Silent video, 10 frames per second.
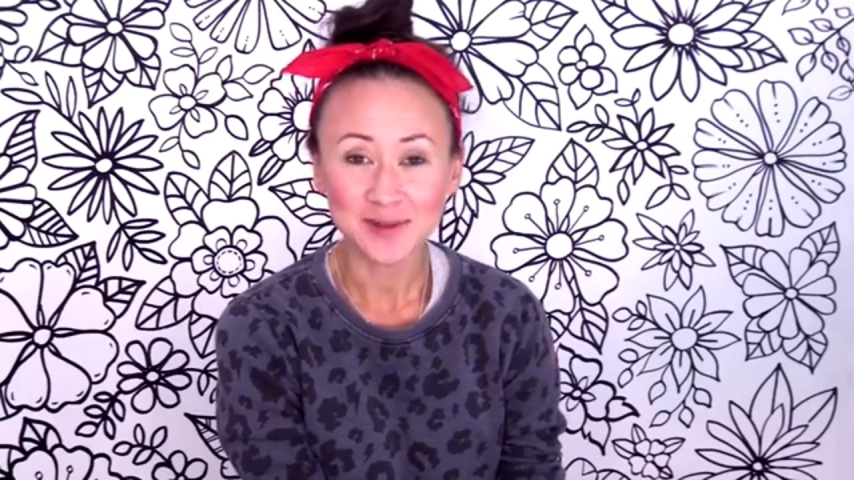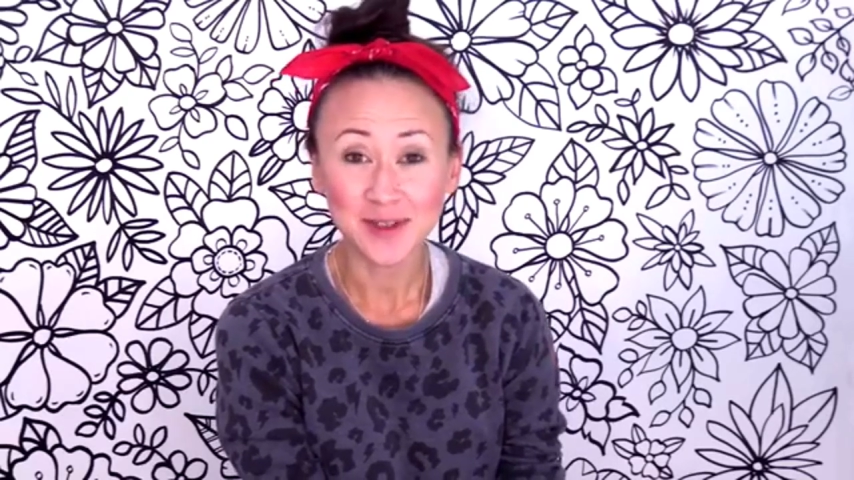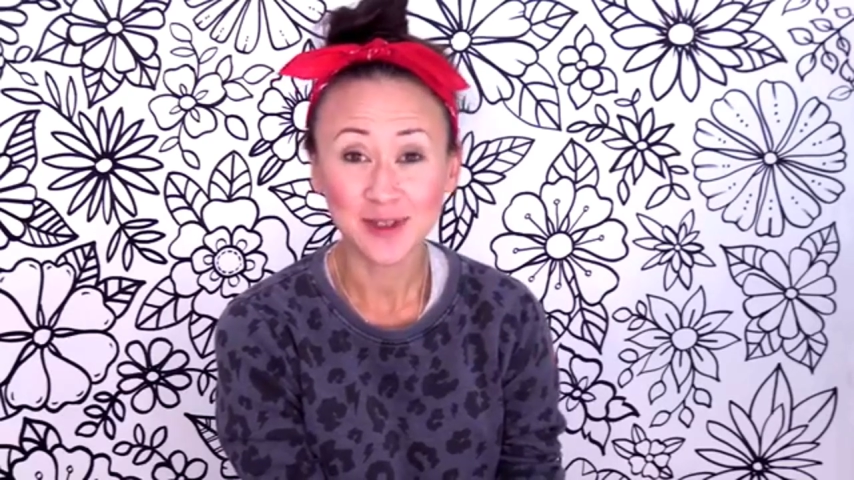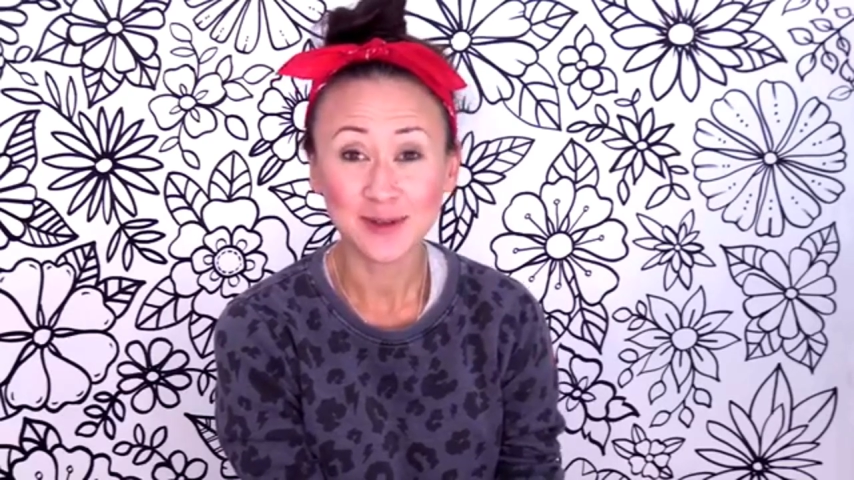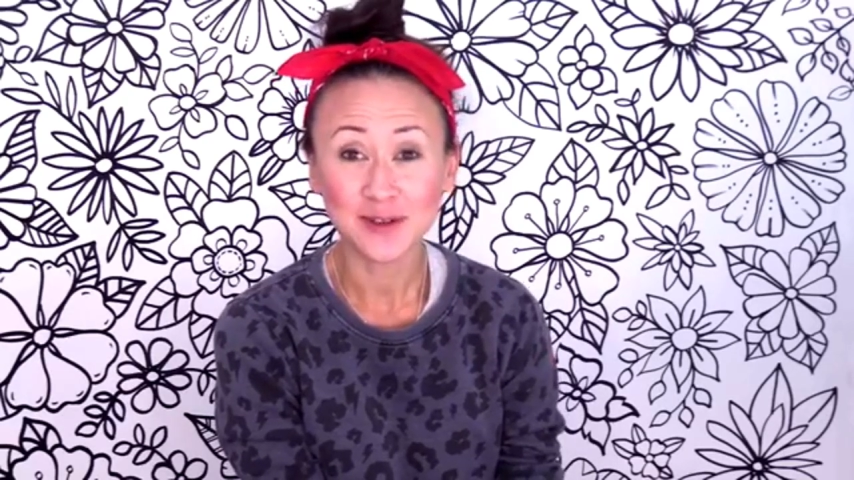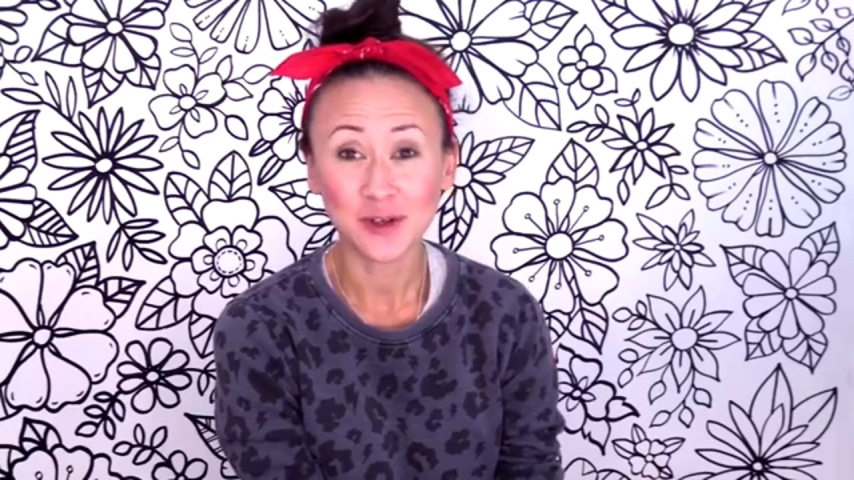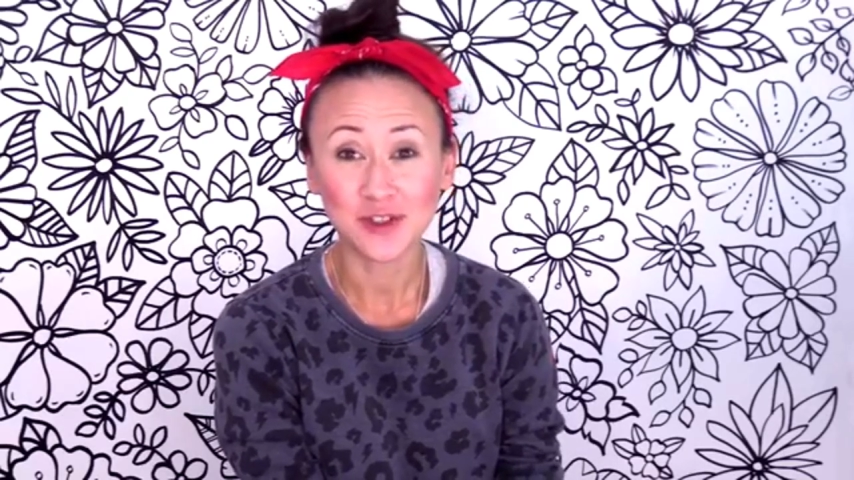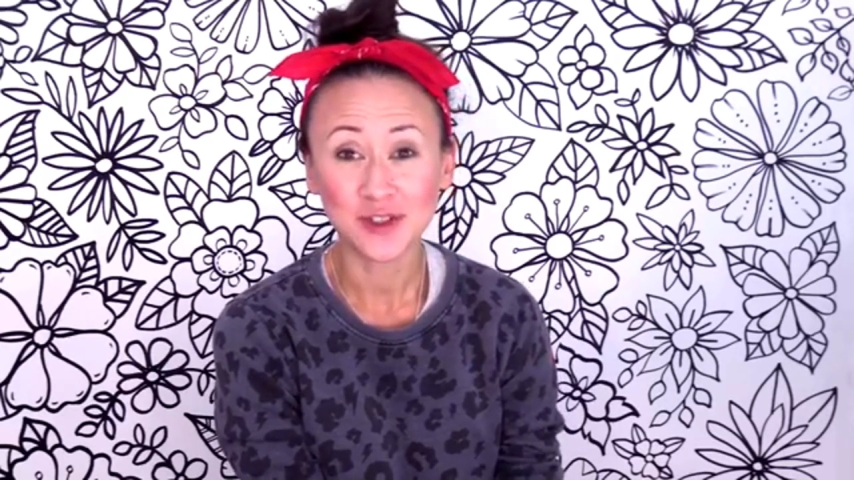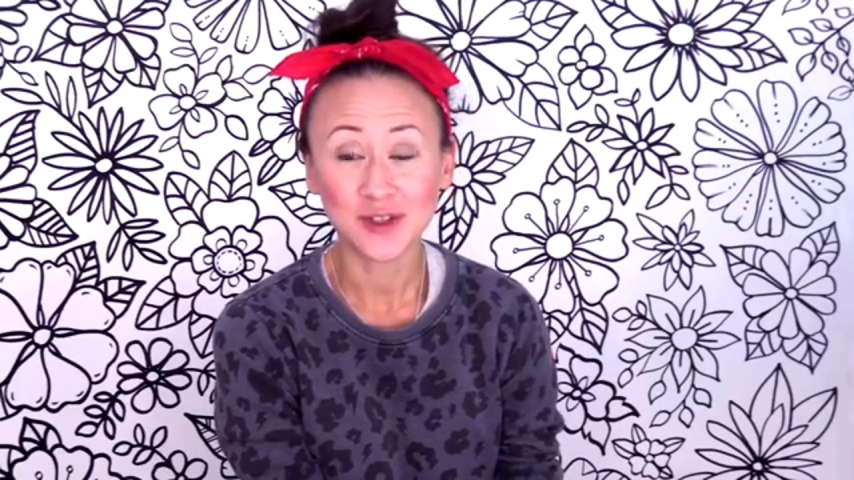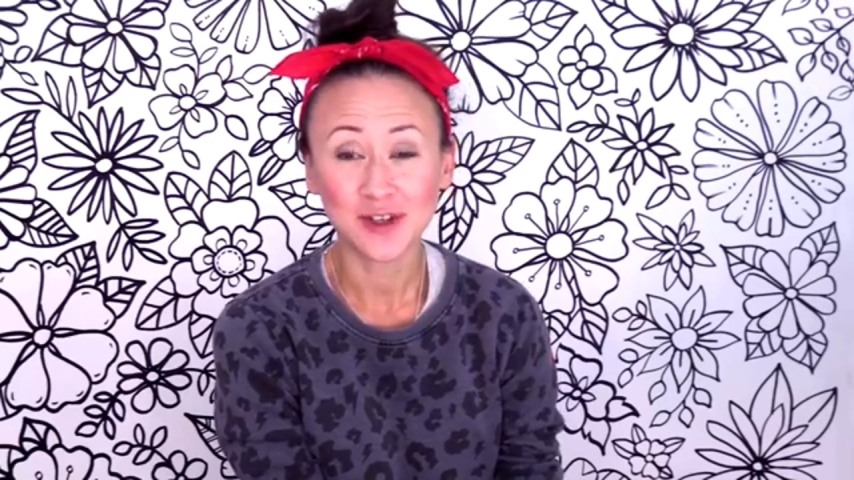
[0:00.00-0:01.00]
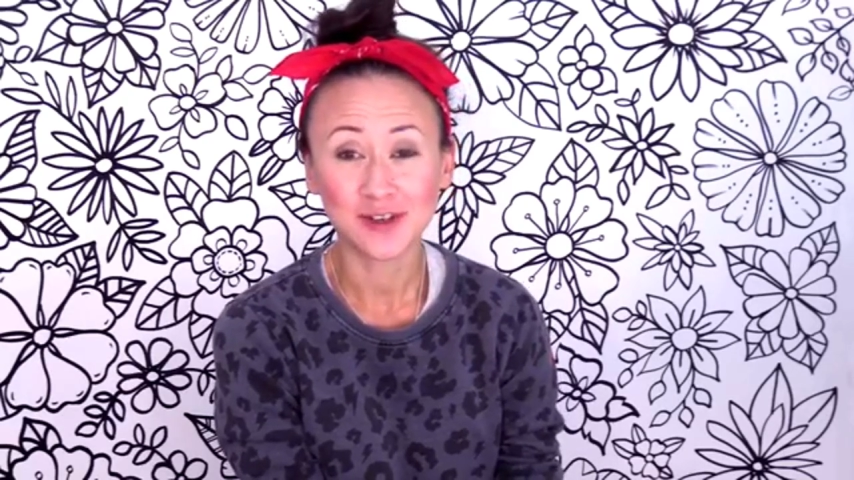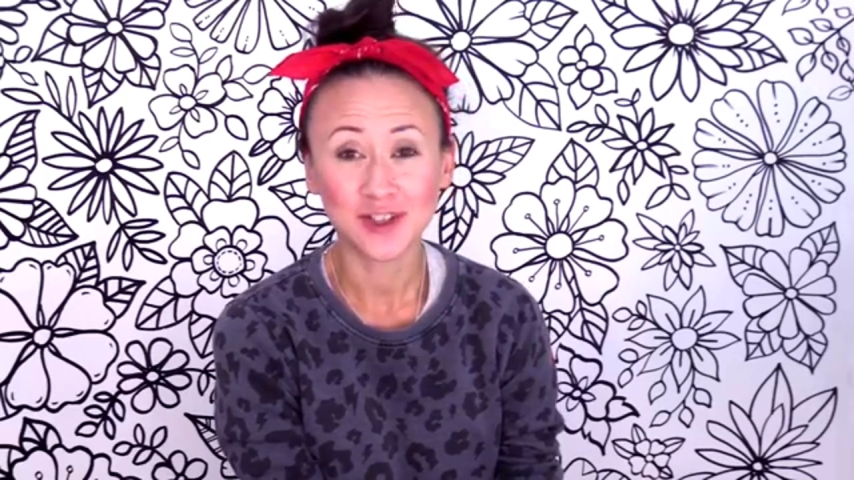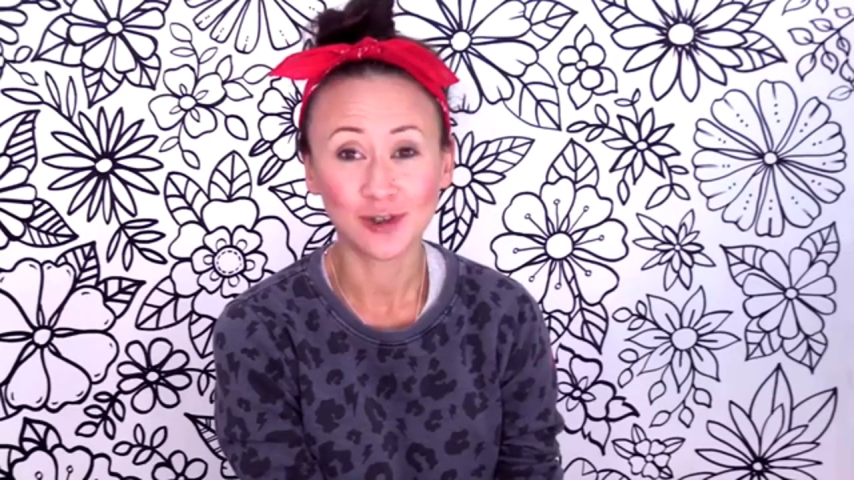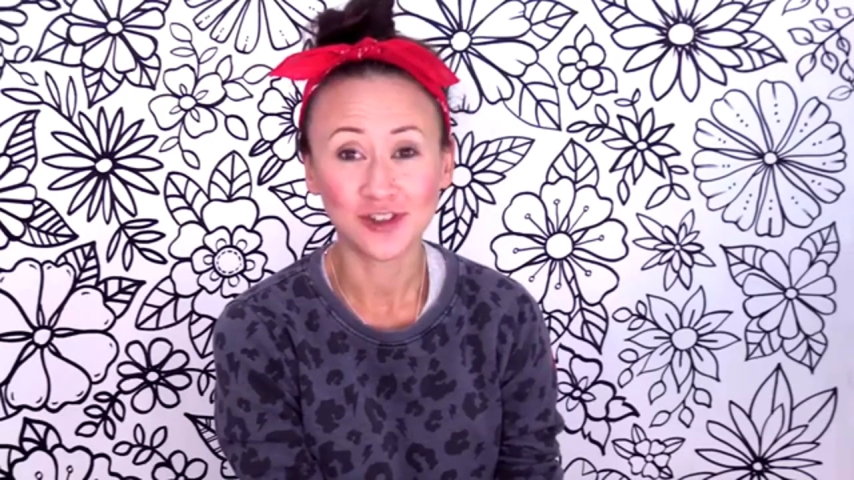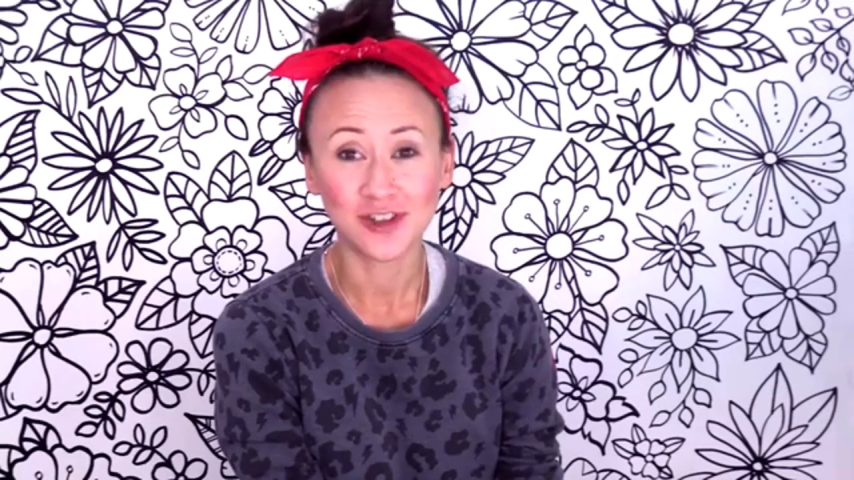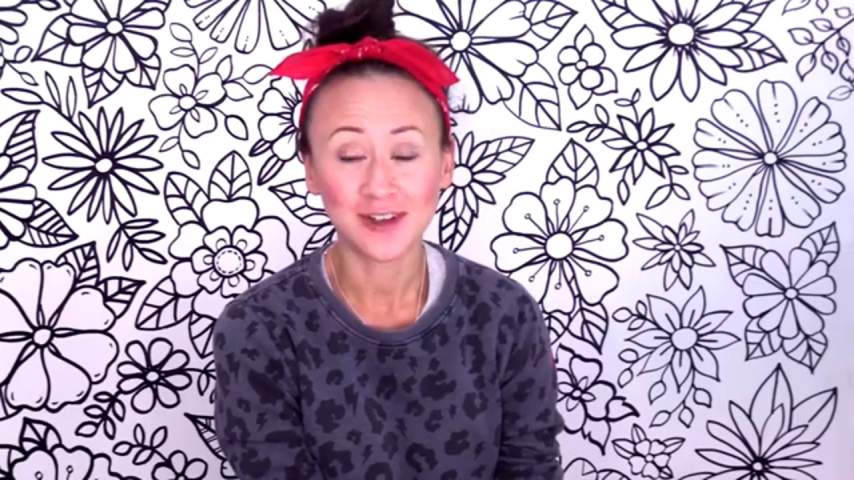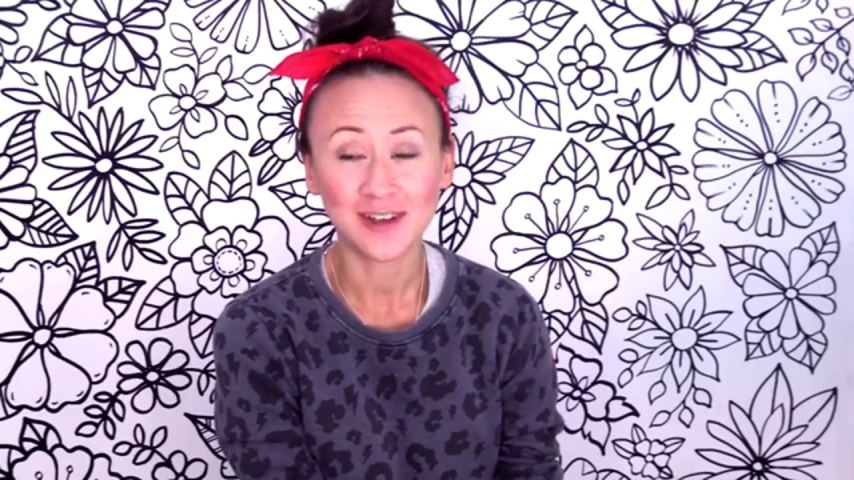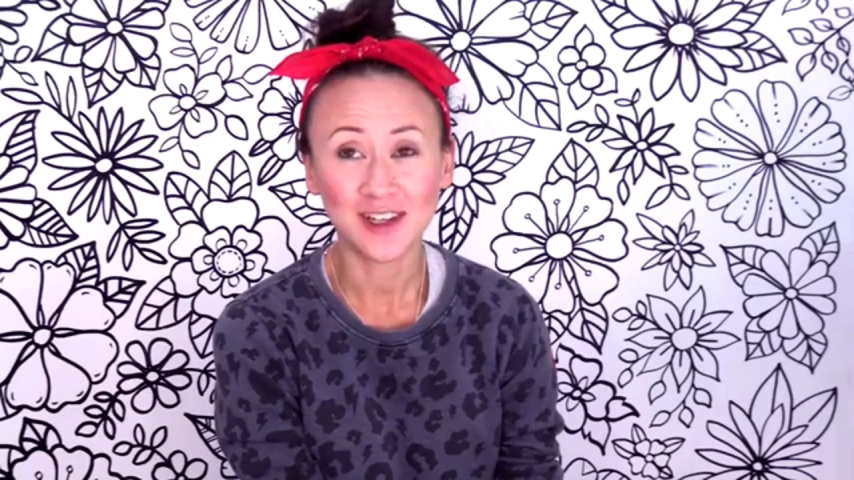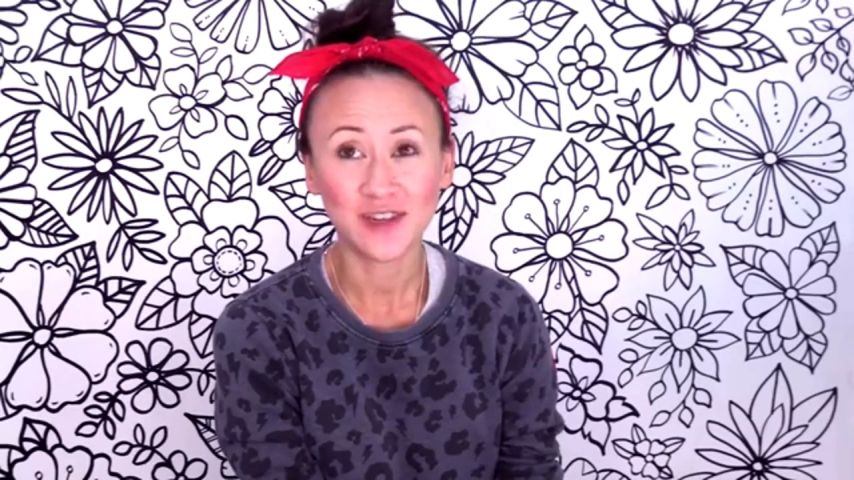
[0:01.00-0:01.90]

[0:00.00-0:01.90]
somebody who's got two young children,